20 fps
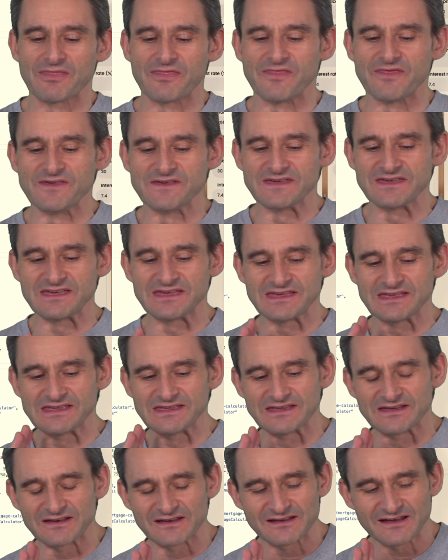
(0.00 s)

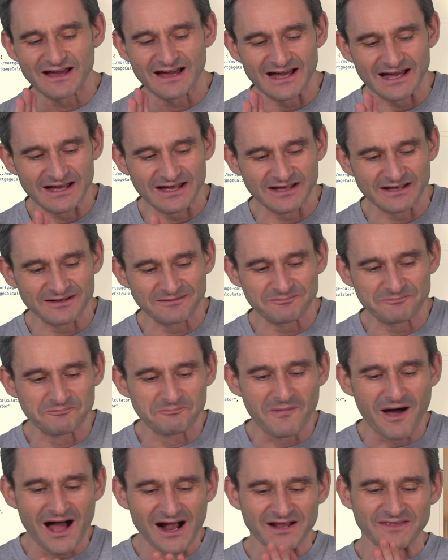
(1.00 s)
The
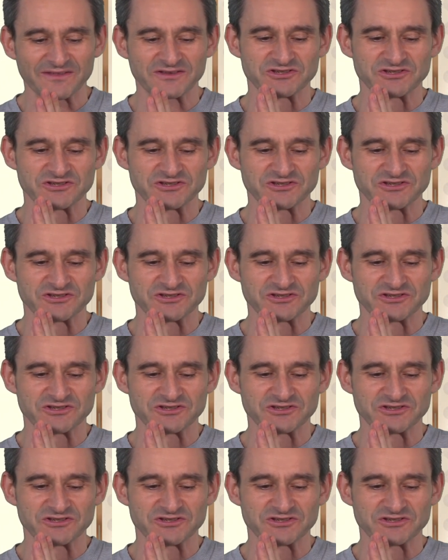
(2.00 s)
mock